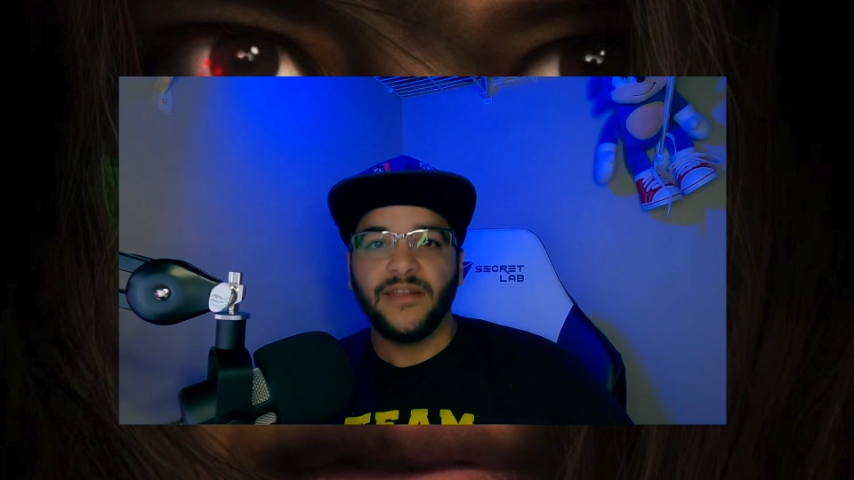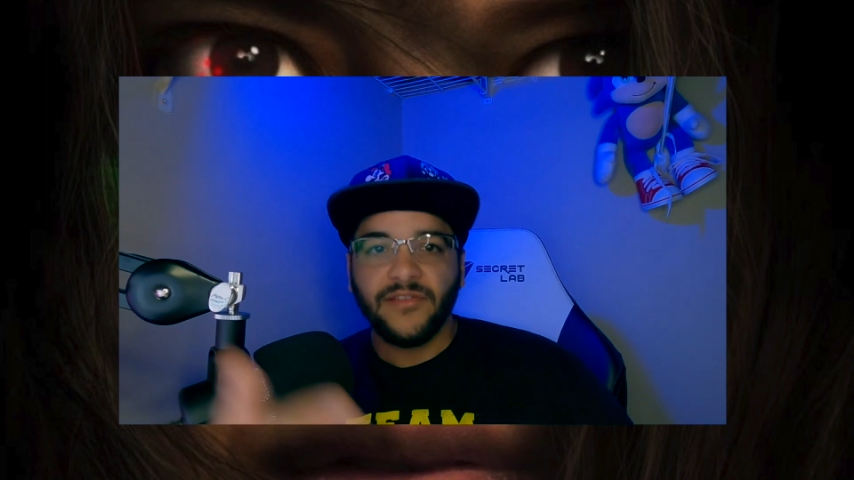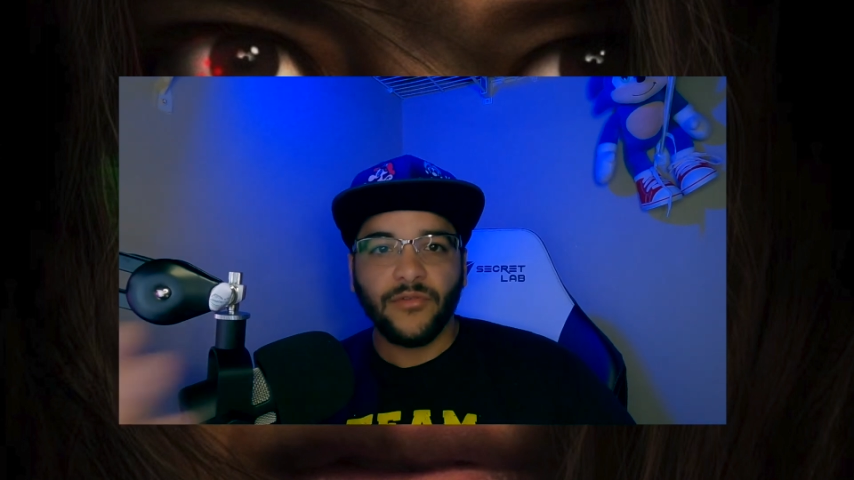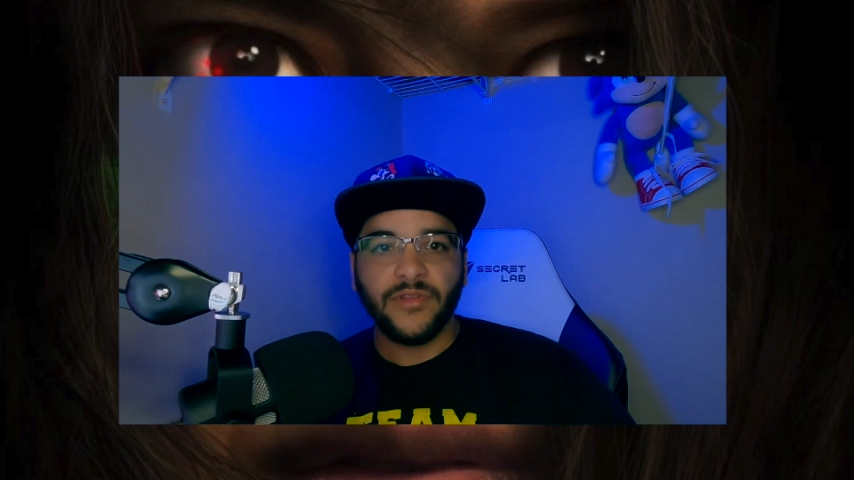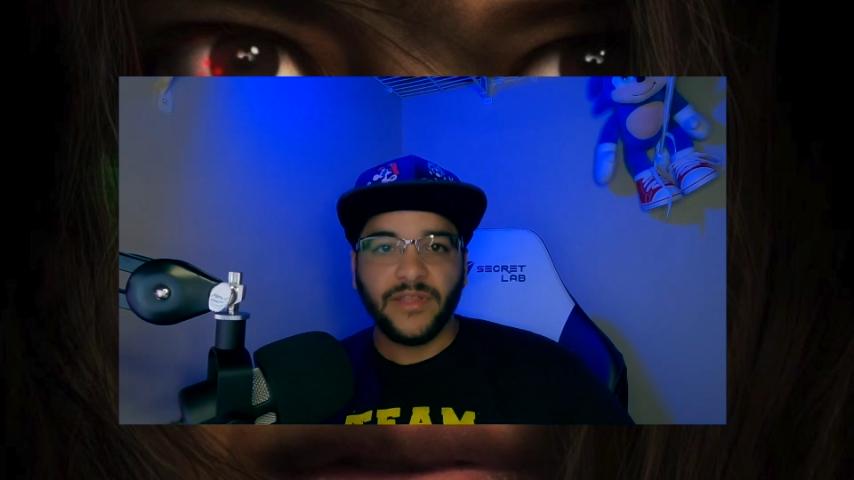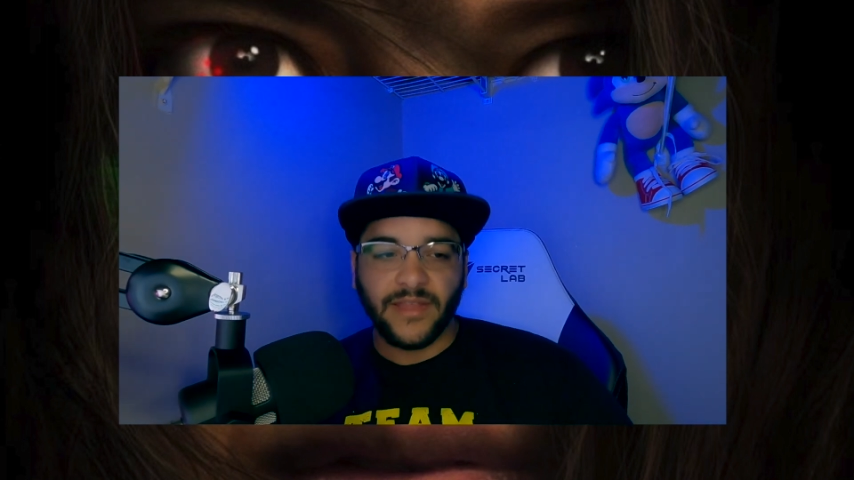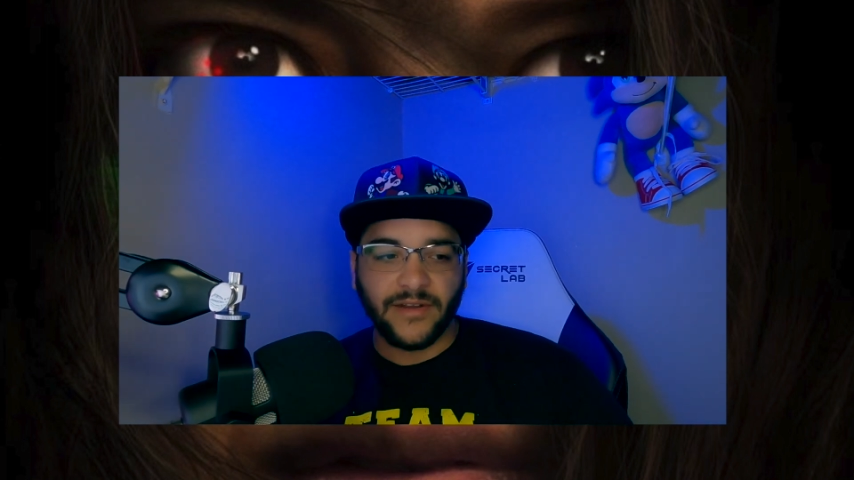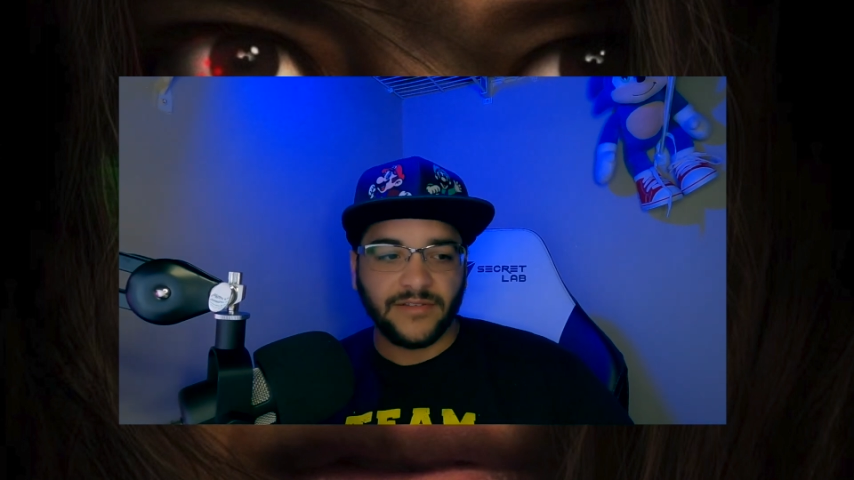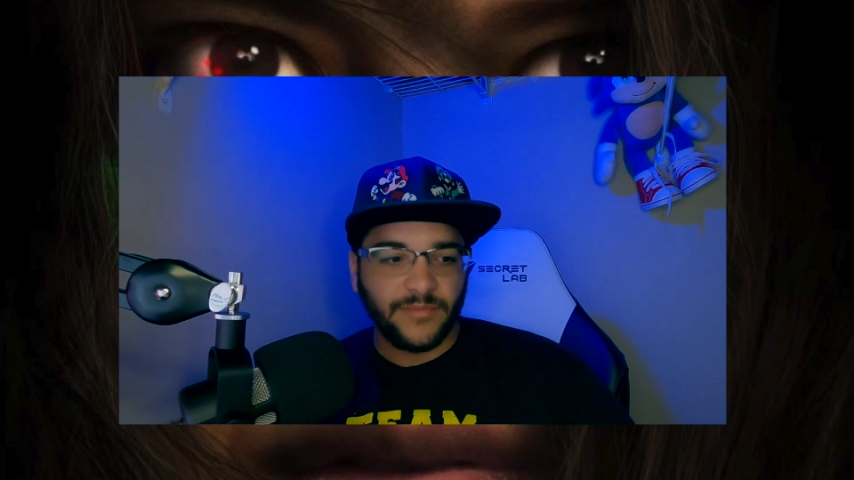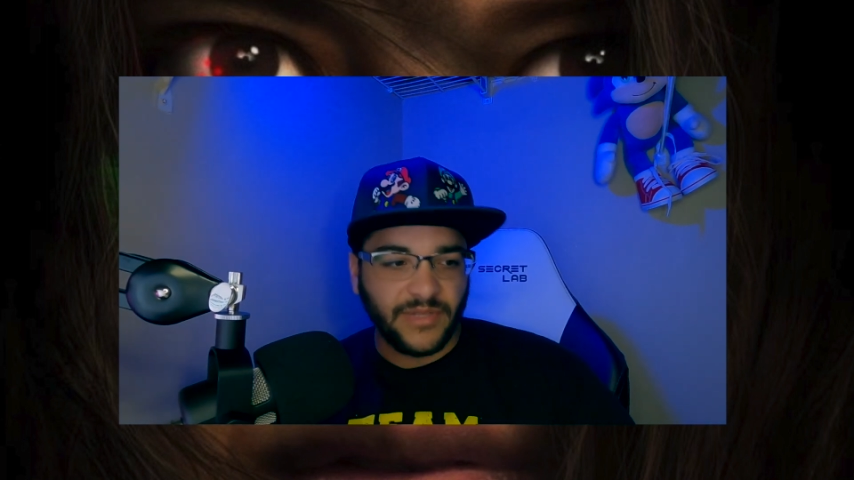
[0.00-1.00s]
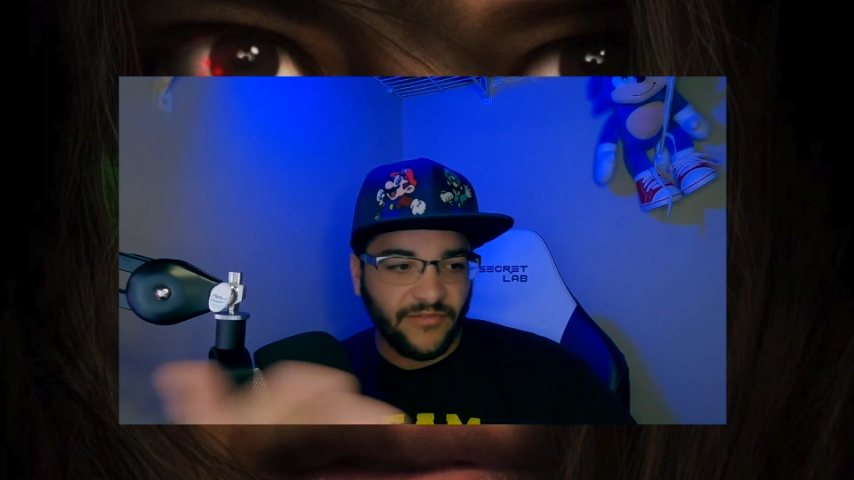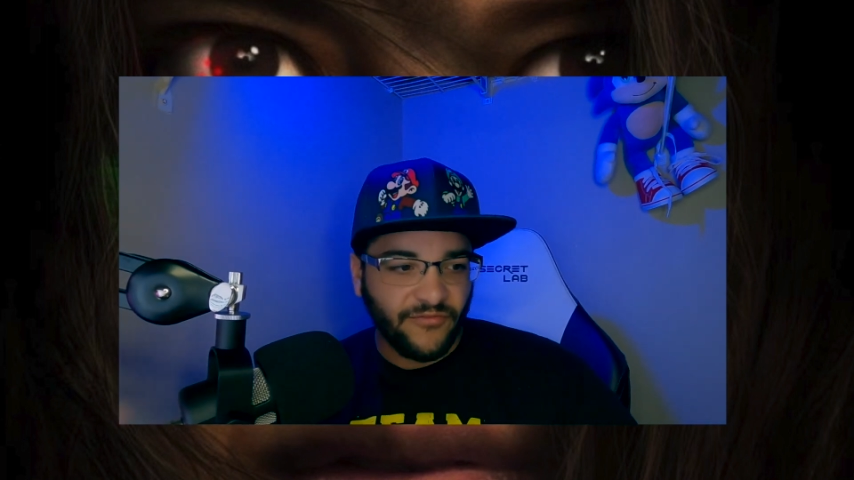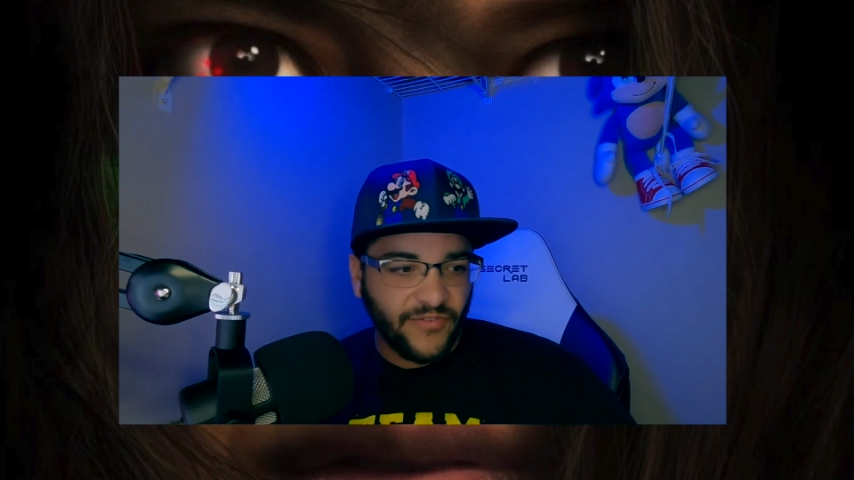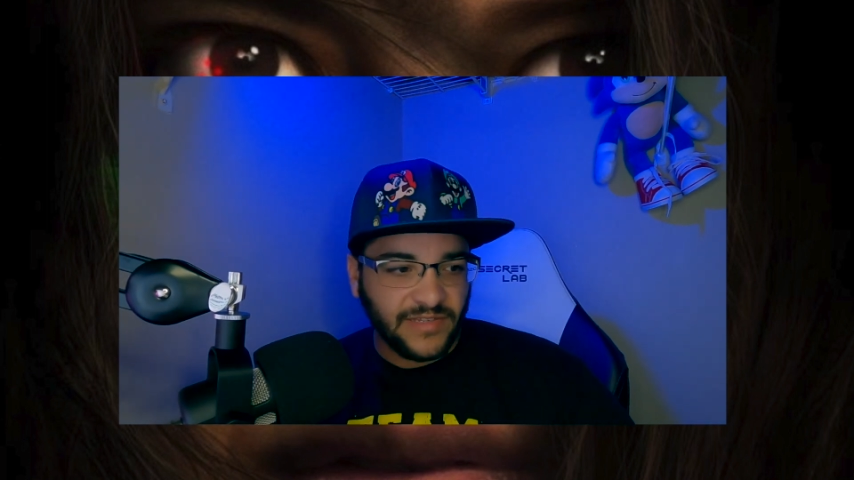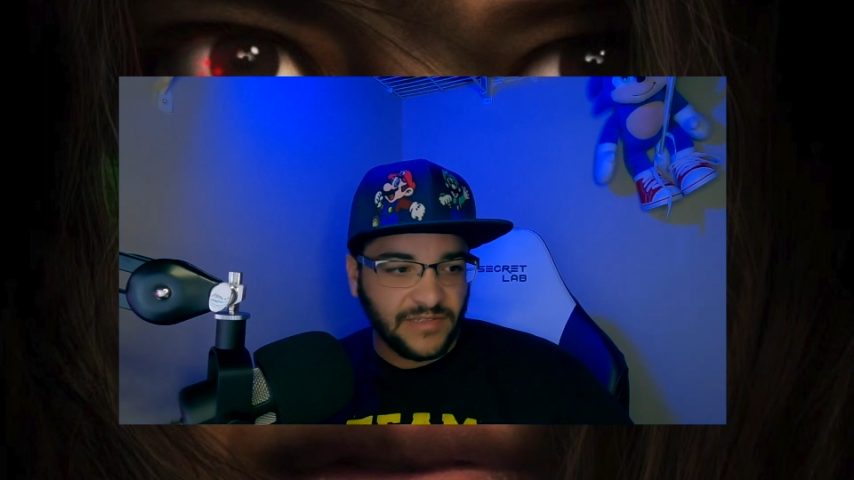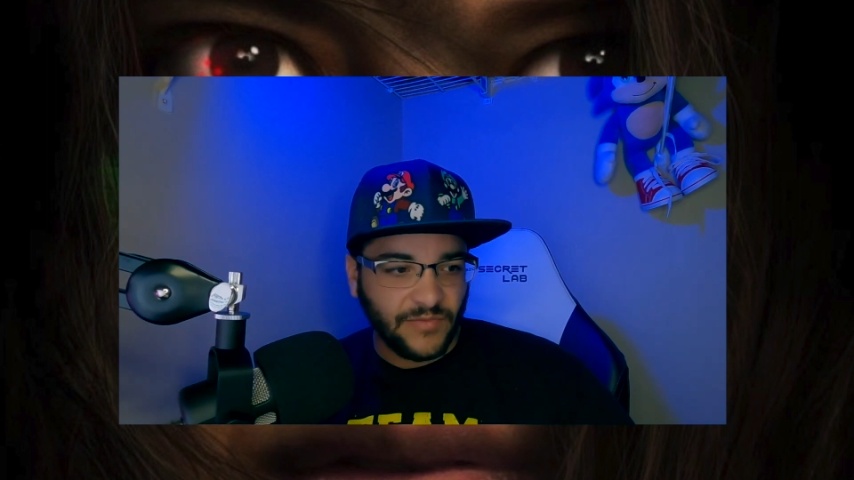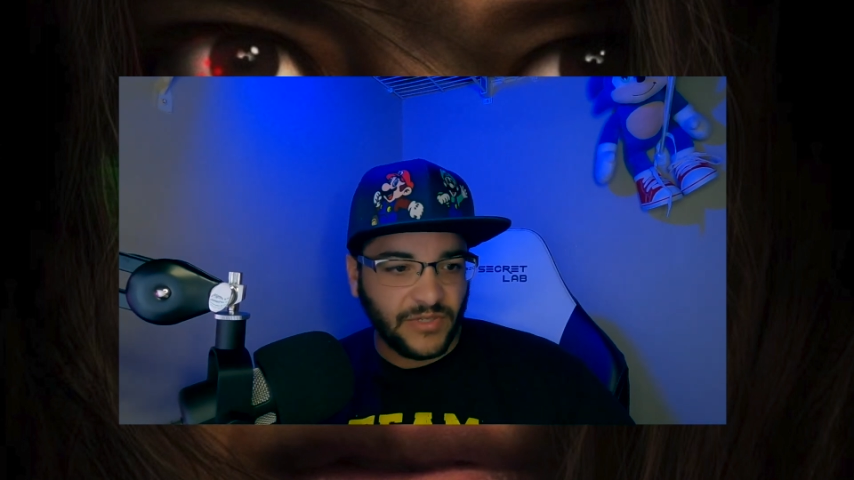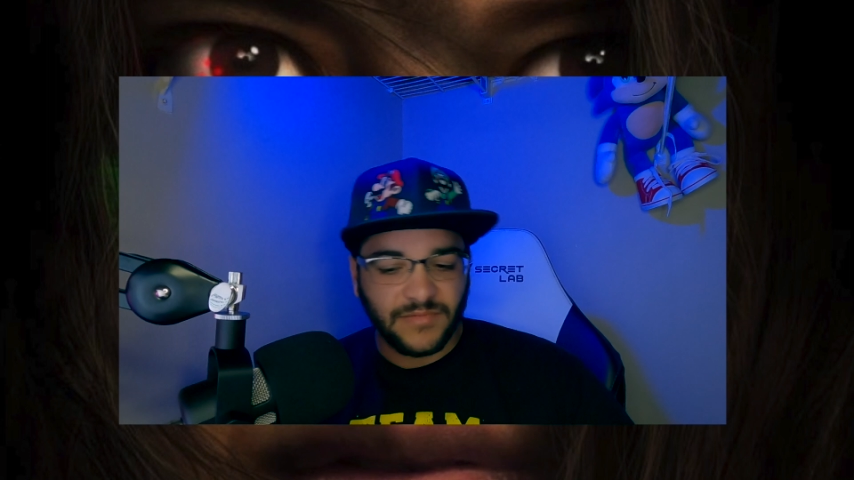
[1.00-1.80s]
and he's only there to be the face of it.